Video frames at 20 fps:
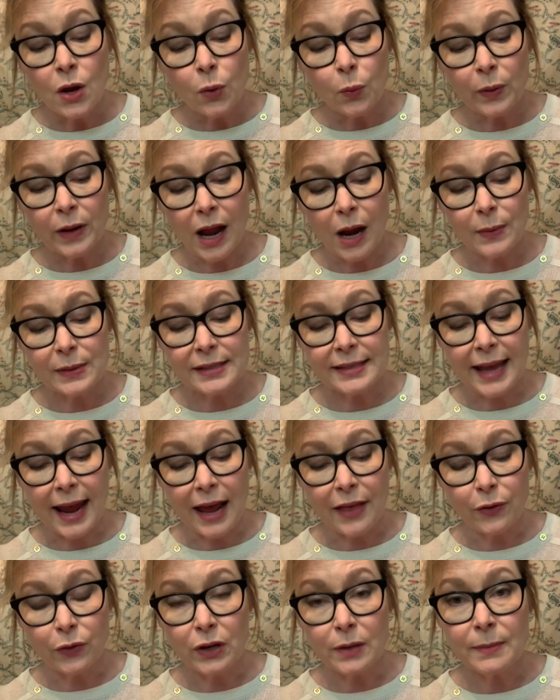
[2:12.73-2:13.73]
when I was
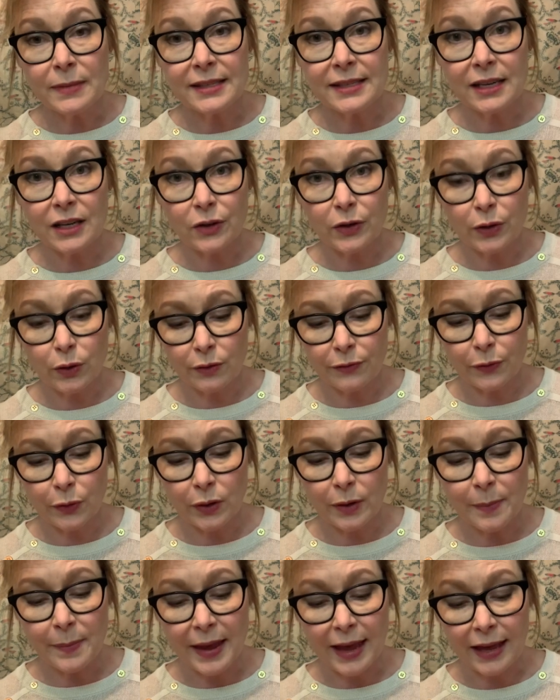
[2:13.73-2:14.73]
gathering material for
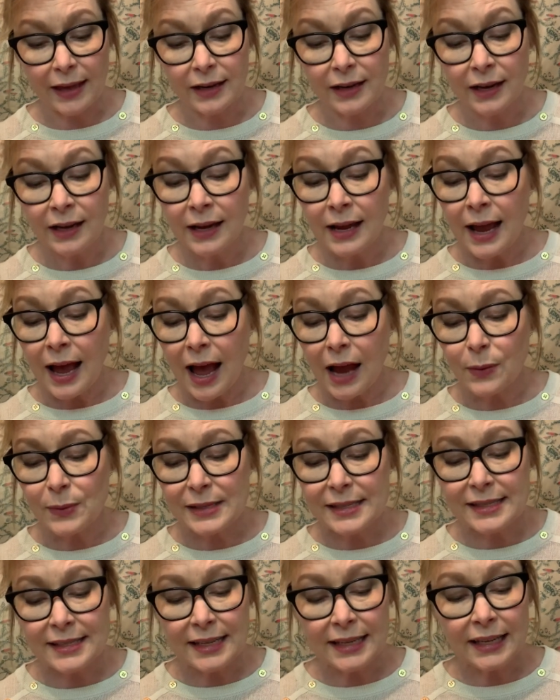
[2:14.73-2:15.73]
a bed, I
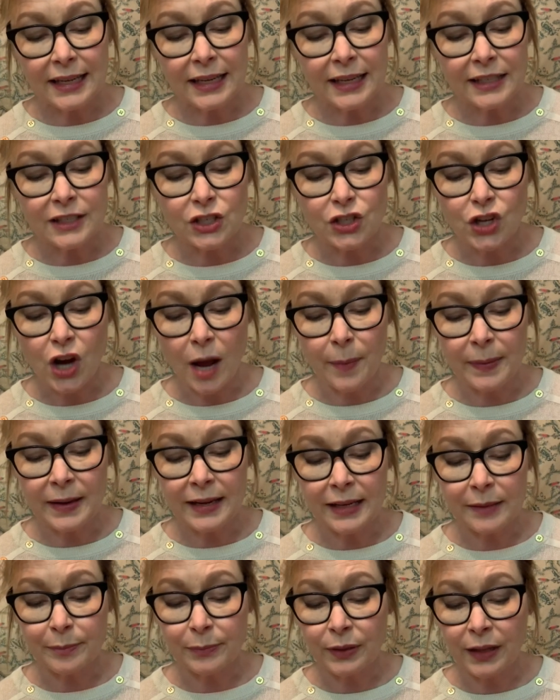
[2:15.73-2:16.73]
was singing and chopping
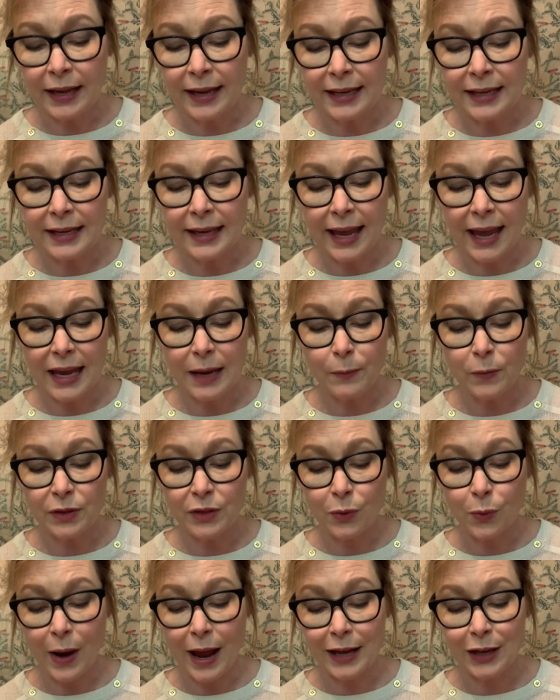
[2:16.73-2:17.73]
and playing a game with
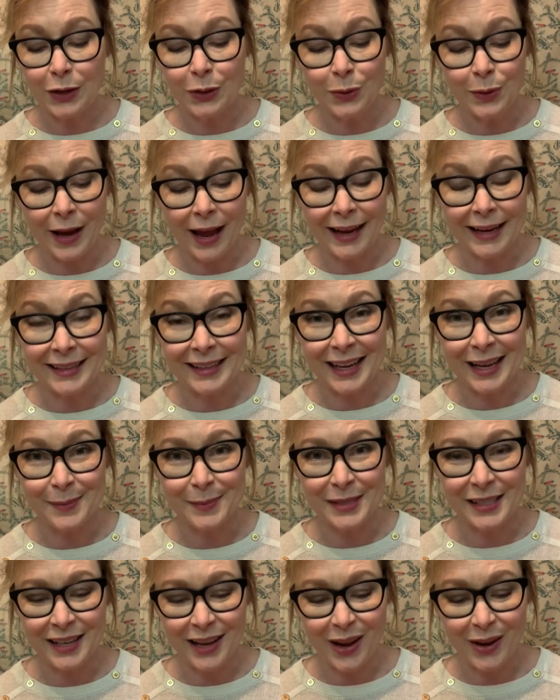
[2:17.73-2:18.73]
a raccoon I had come
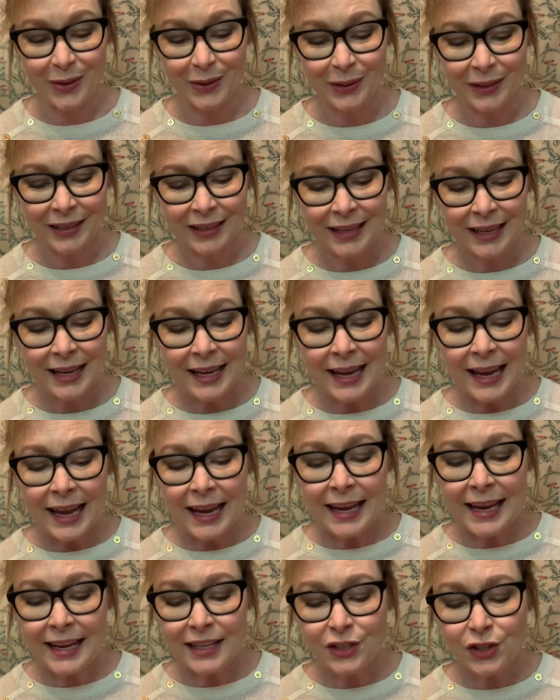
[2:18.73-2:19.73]
to know.
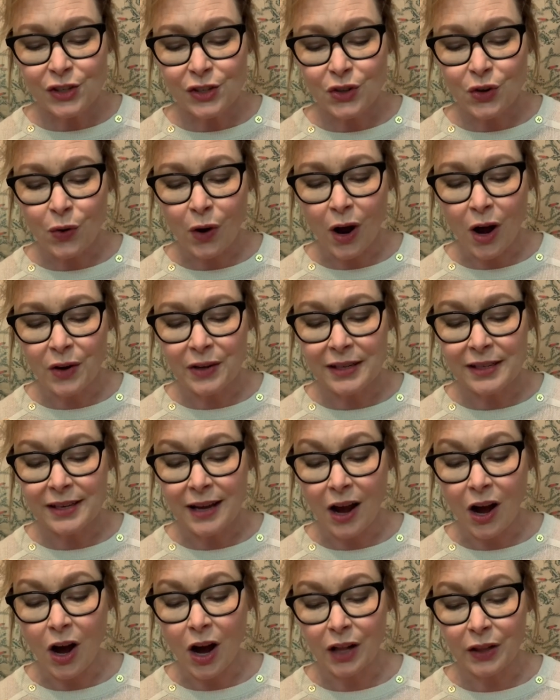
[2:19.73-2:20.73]
He had just crawled in
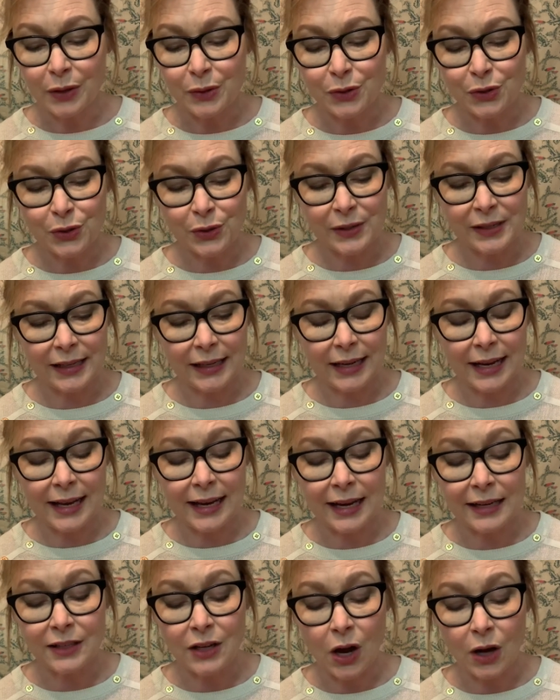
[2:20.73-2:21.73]
a hollow tree and
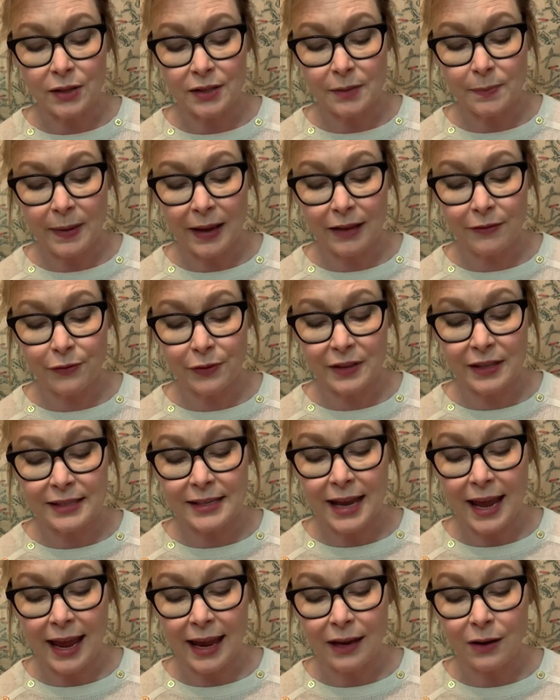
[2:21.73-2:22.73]
had gone to bed for the
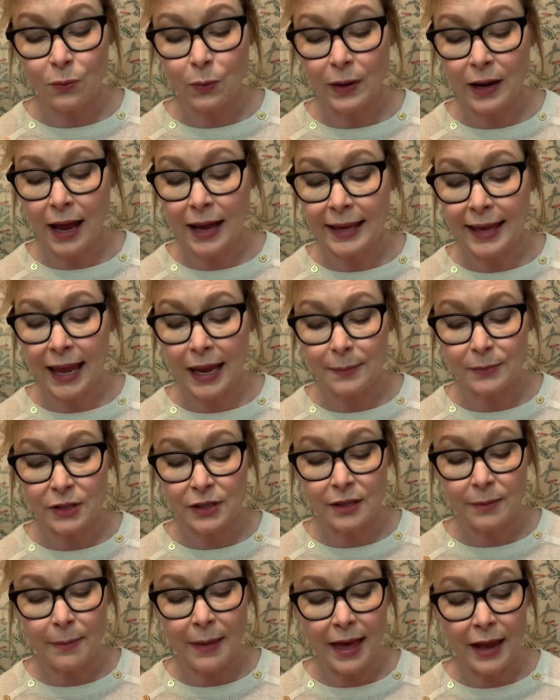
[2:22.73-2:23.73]
day when I came to
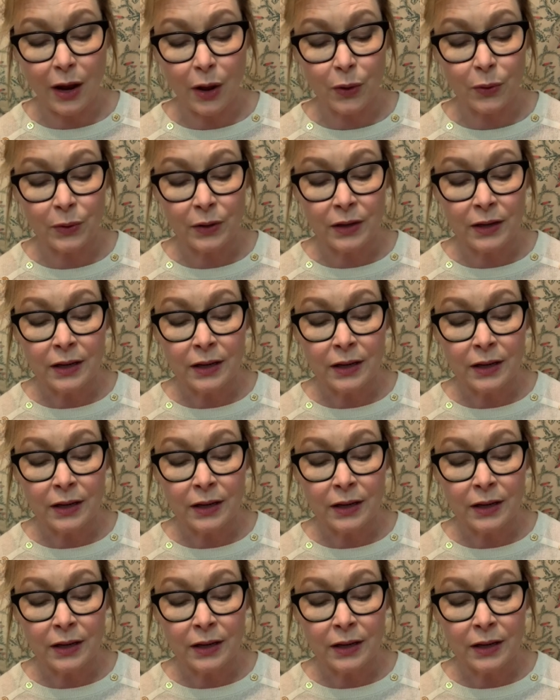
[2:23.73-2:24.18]
the meadow.